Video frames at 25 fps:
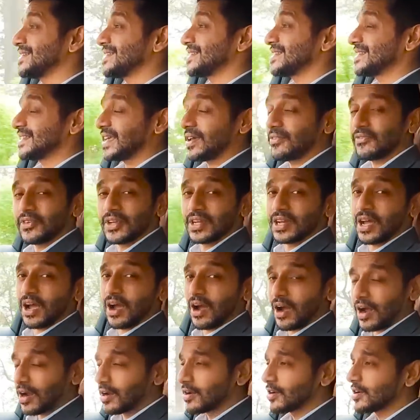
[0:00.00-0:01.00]

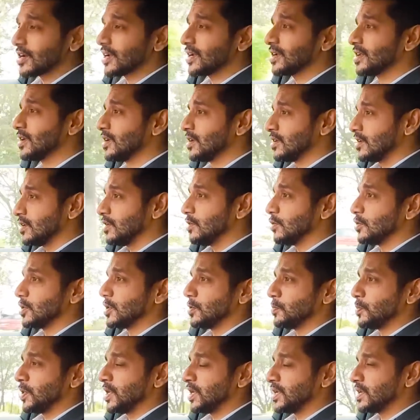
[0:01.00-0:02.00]
700
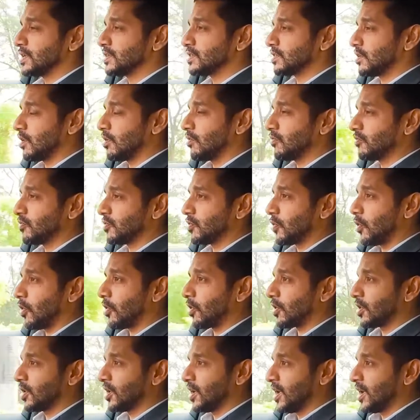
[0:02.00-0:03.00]
Newton meters of torque,